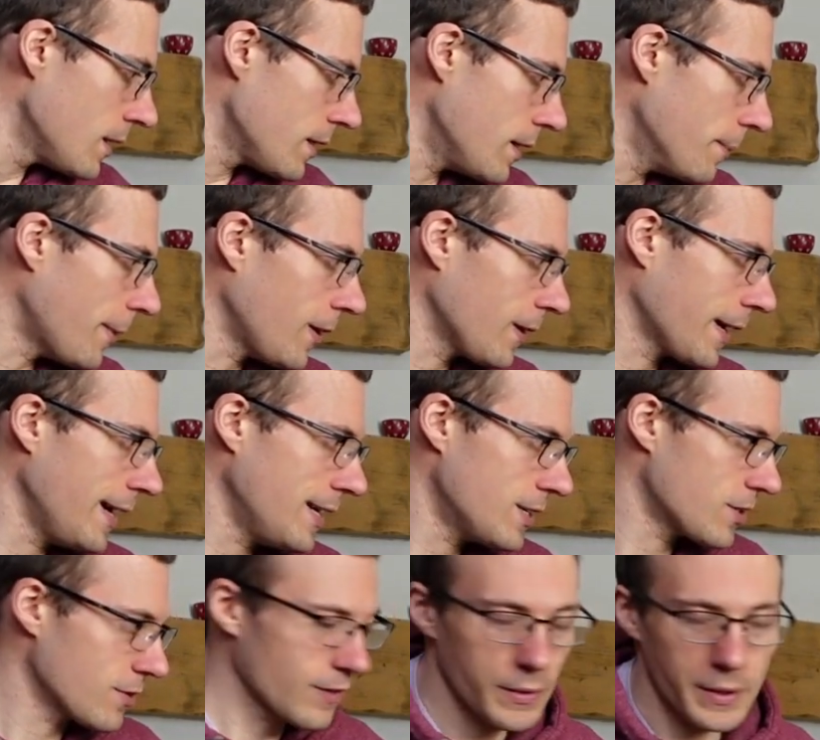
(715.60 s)
The bottle
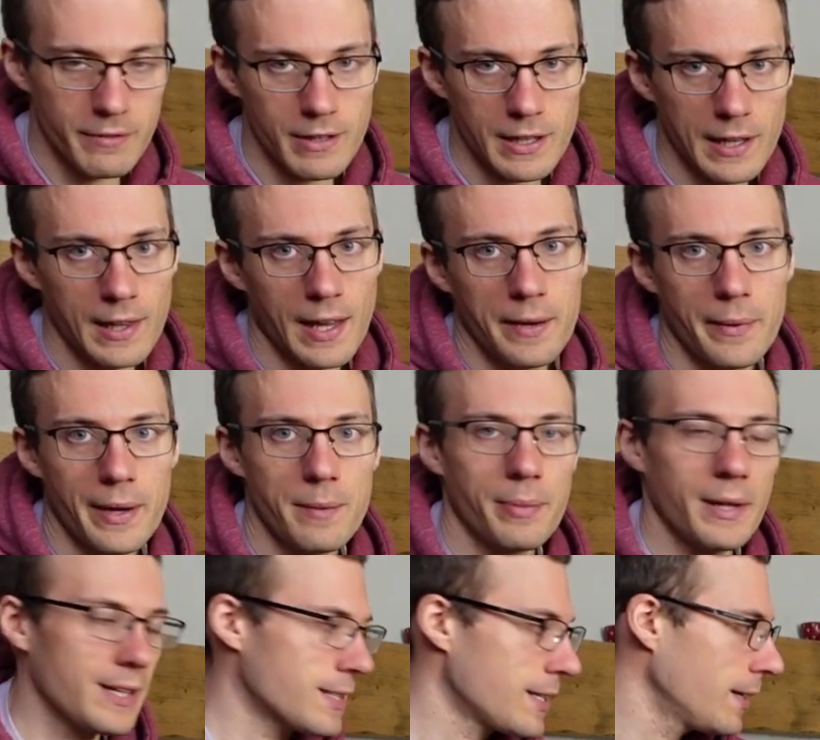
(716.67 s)
cages are only really lightweight
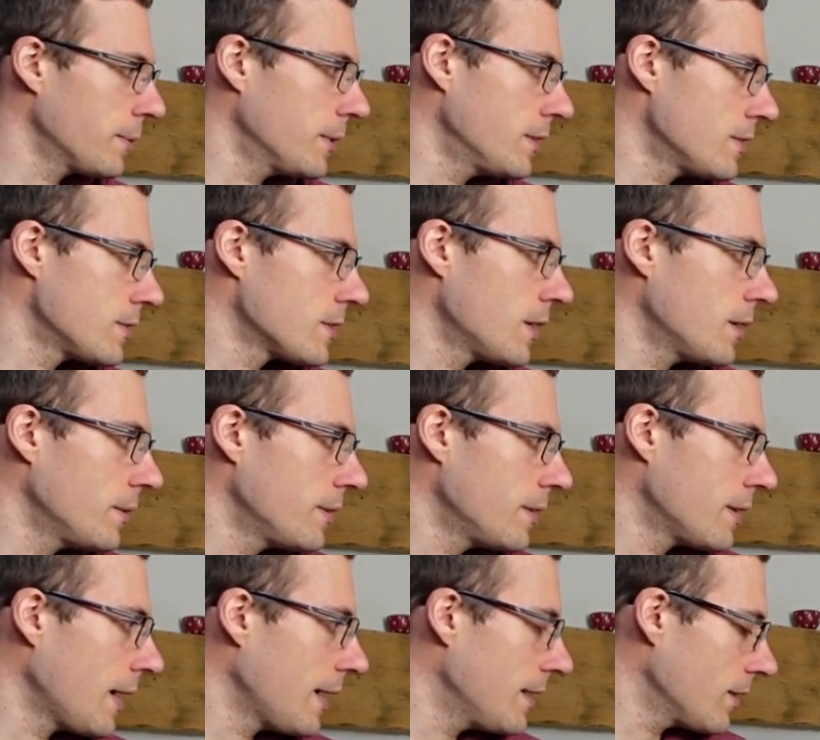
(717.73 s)
plastic ones, so
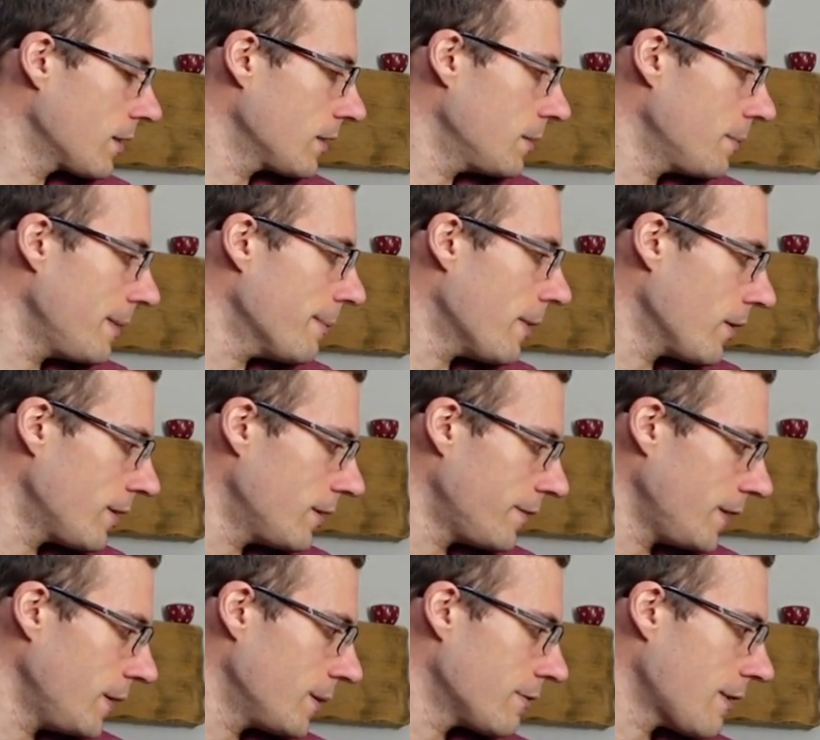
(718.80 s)
they're not going to be more than a
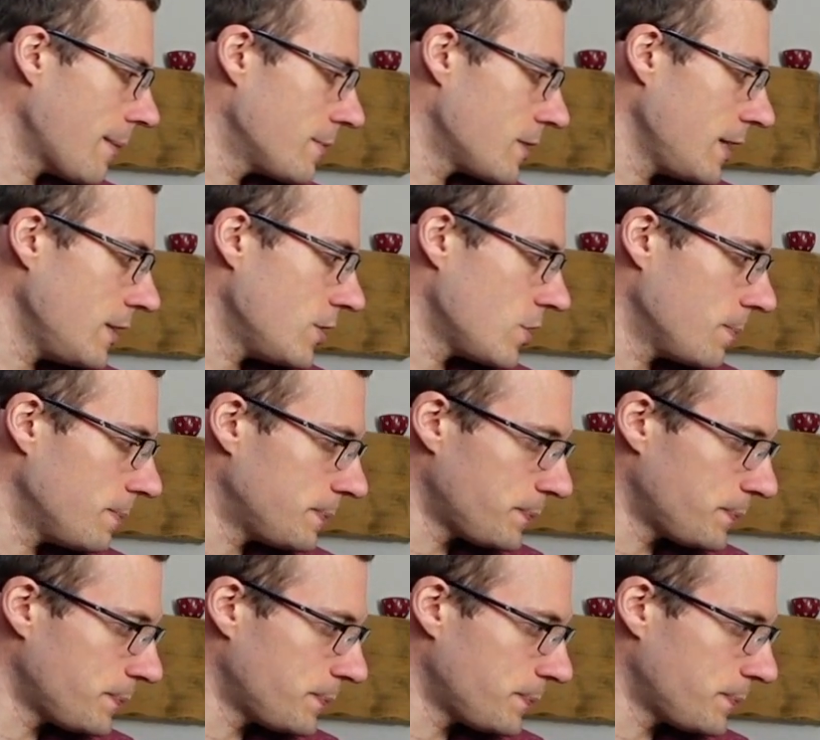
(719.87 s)
few grams each.